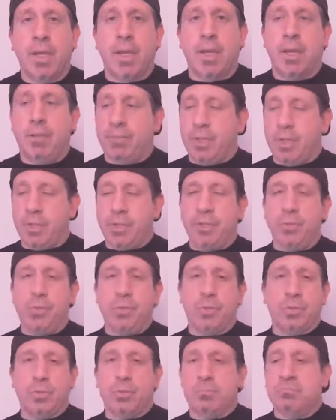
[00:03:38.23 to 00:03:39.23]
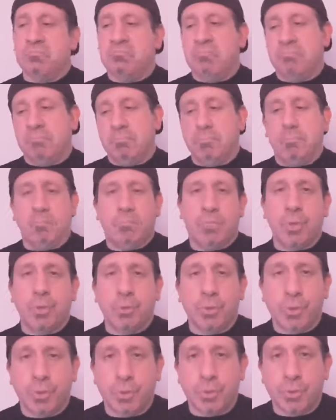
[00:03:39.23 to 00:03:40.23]
and if they choose or
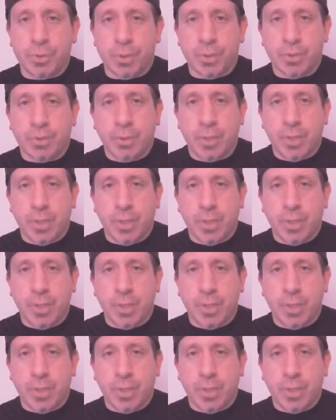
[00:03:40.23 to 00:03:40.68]
don't choose it,